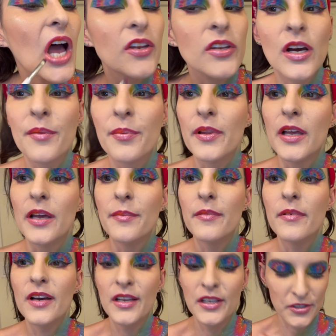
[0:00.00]
top
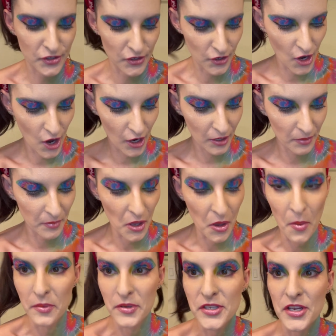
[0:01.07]
lip, so you're not gonna be able to see